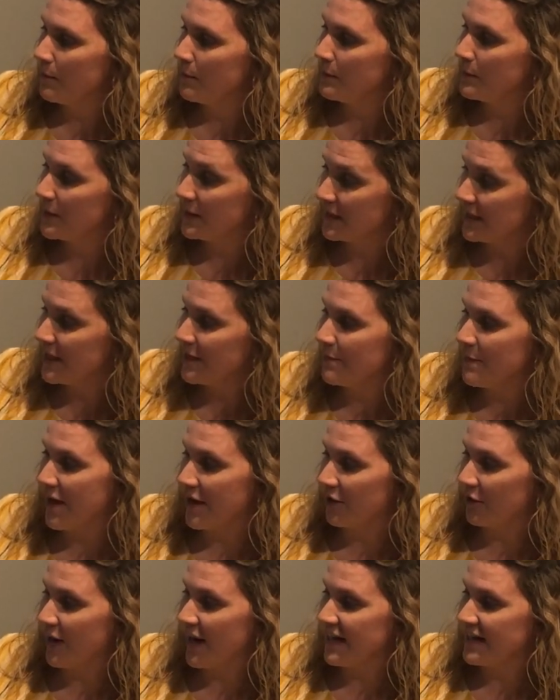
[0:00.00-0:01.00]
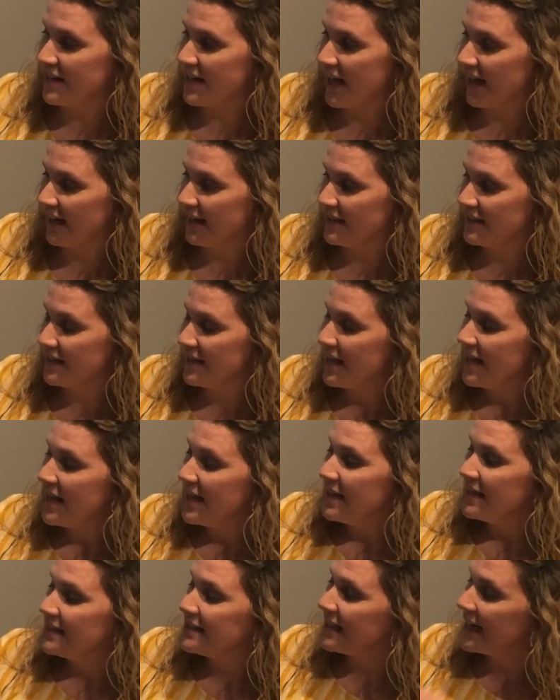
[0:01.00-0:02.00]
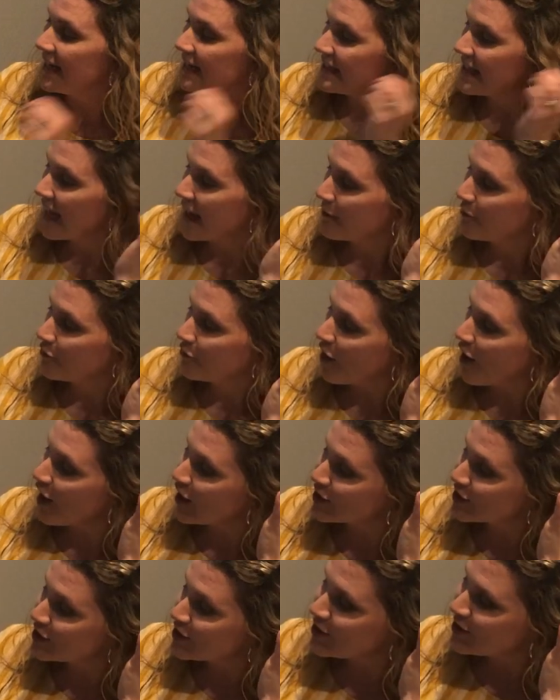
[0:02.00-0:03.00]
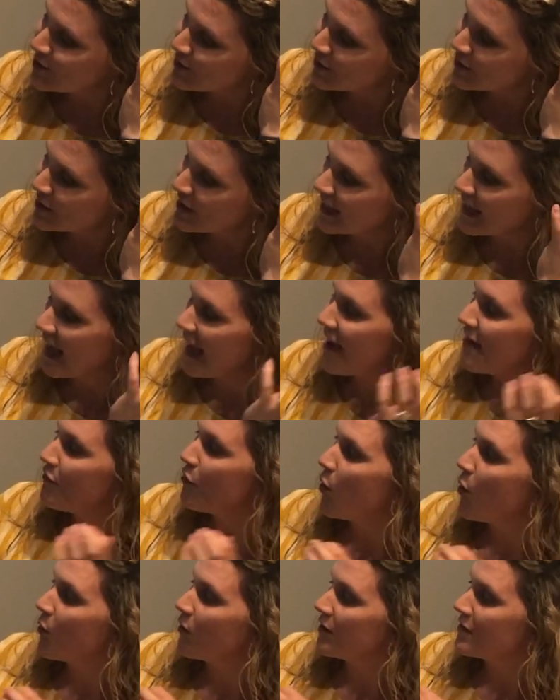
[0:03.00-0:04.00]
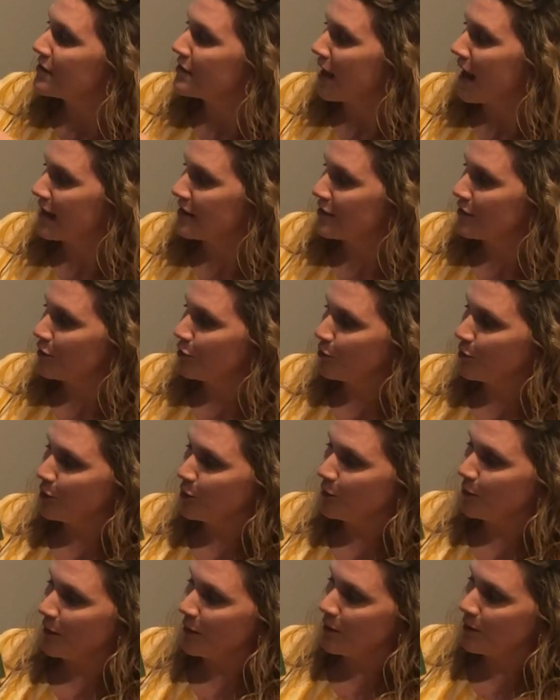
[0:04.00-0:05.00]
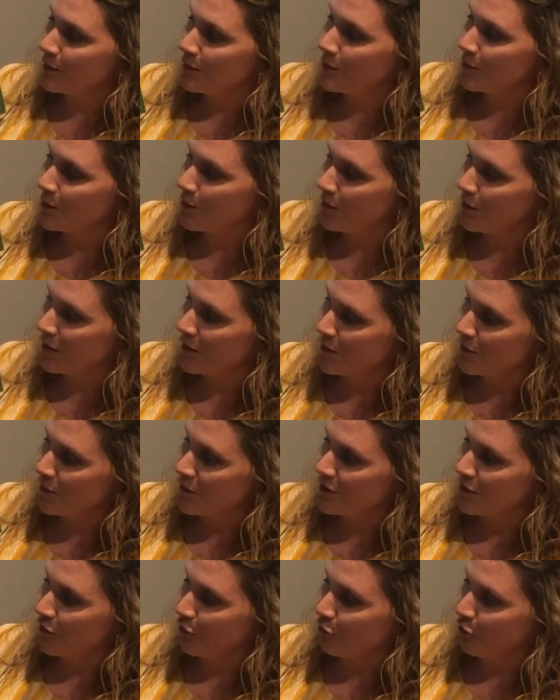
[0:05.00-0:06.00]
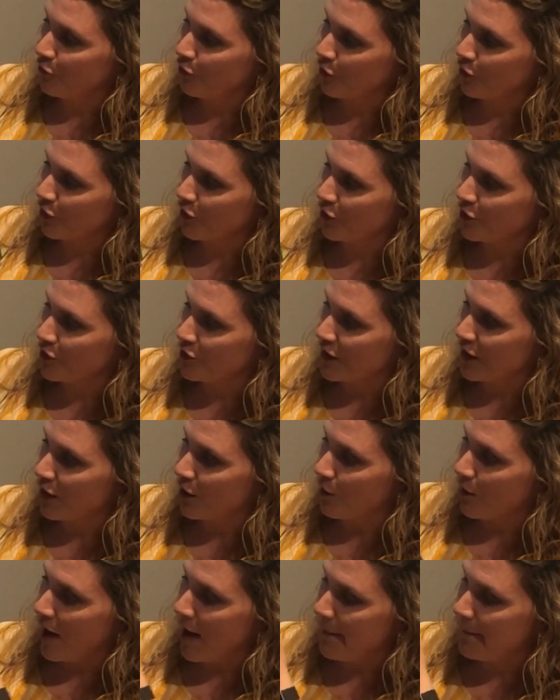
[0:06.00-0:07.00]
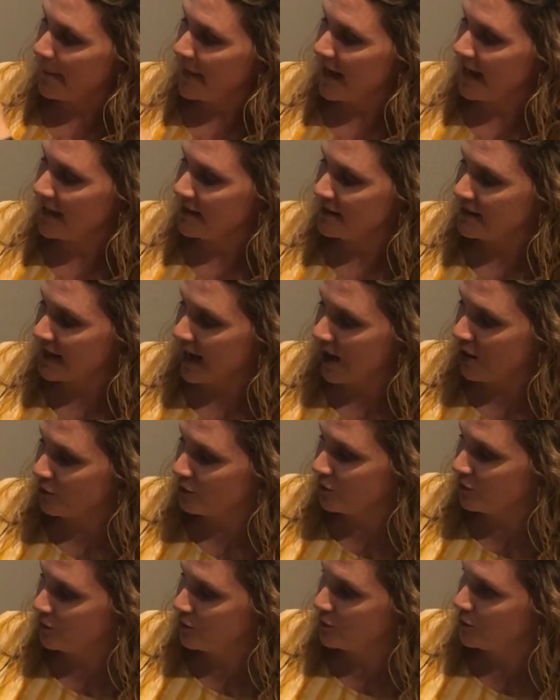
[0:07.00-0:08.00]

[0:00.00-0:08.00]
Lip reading: see better at night. Daytime frogs usually have horizontal pupils, so these ones are vertical. They go up and down.